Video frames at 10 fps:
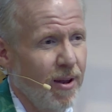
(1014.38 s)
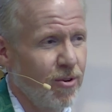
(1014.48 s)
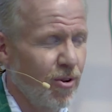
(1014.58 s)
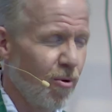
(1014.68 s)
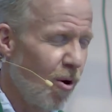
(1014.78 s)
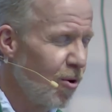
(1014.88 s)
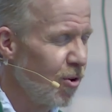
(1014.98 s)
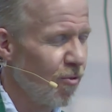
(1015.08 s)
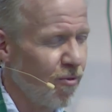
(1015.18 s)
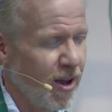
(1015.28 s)
to grow in
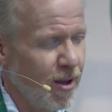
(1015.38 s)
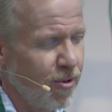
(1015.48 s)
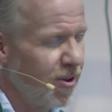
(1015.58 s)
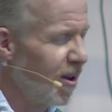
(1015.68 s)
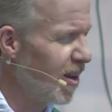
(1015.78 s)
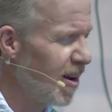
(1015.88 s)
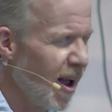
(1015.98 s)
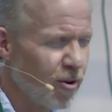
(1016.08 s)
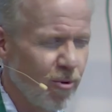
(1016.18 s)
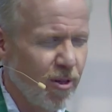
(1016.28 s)
your faith, to
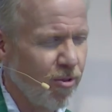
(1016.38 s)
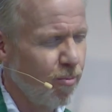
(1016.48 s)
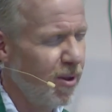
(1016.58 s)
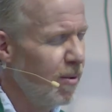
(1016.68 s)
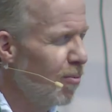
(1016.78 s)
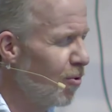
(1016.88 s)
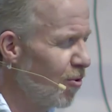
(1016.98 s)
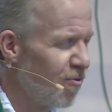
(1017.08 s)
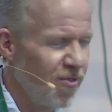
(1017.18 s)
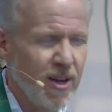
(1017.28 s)
connect with other people, to
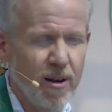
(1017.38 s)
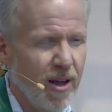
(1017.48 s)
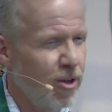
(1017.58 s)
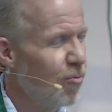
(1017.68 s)
feel like you